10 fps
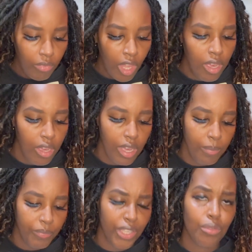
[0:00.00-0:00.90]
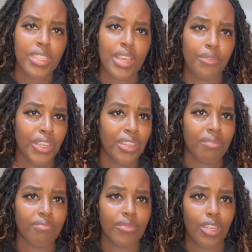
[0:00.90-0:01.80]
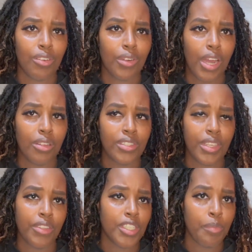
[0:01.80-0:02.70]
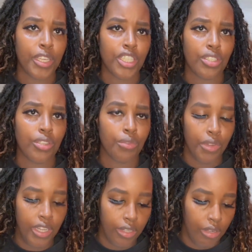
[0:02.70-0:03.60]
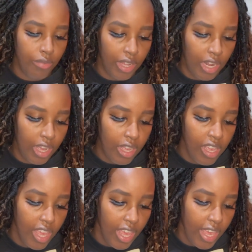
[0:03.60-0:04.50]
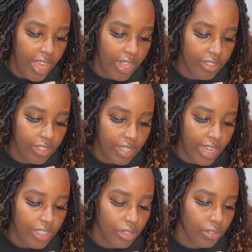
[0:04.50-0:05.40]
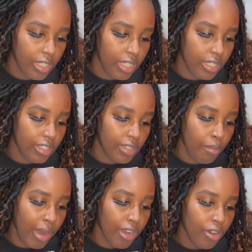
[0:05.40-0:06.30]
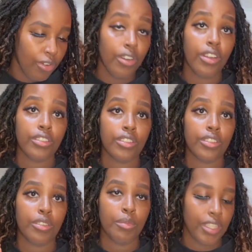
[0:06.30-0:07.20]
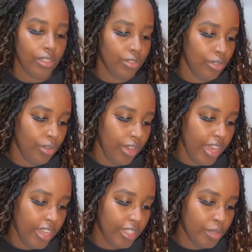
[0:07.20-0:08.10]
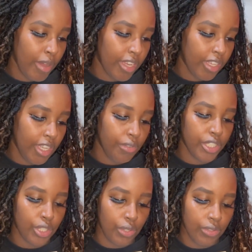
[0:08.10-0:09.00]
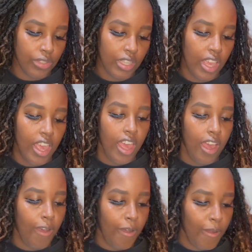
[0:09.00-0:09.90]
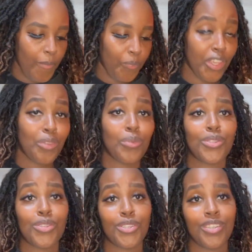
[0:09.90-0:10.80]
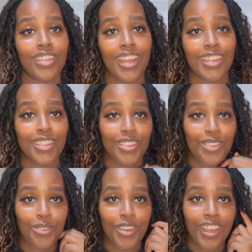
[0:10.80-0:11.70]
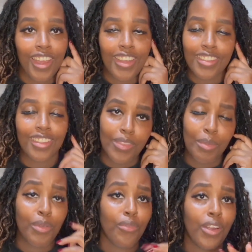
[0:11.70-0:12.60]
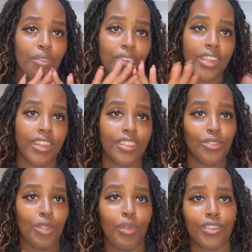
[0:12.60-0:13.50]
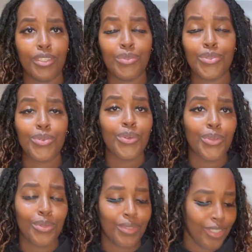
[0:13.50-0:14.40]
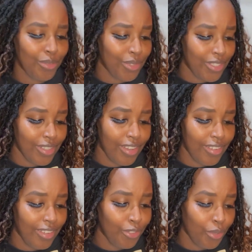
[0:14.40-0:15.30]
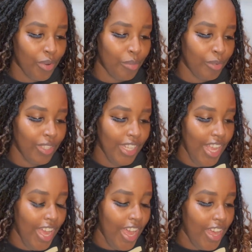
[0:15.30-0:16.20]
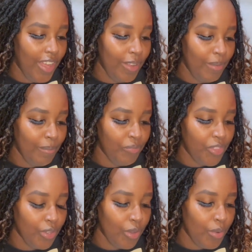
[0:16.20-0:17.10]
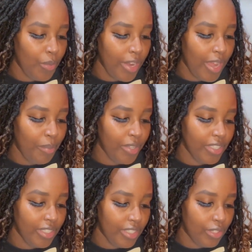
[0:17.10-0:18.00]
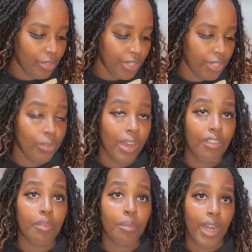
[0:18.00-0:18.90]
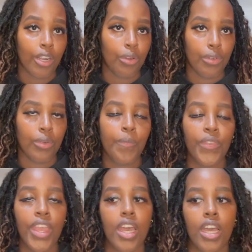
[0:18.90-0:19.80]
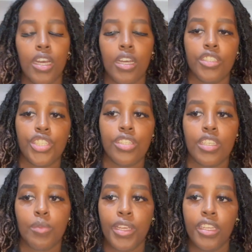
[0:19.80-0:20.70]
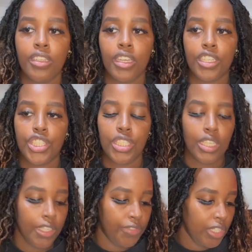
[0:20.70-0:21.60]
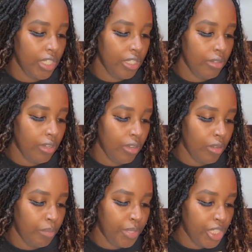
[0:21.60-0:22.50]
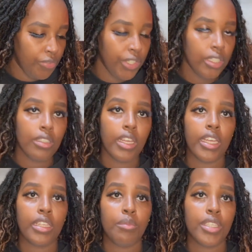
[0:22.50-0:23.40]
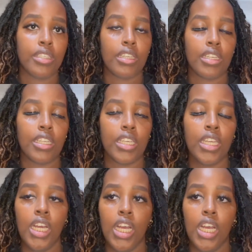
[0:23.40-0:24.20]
It was, I think, around 70 pages, so really a novella. And the title is Margot Under the Mistletoe, and it's by Kiera Jones. It was such a nice story, guys. Before I even get into the plot, it was so cute. It was adorable. So what happened in this story? You have Margot. She's explaining that she lives in Peachville, and basically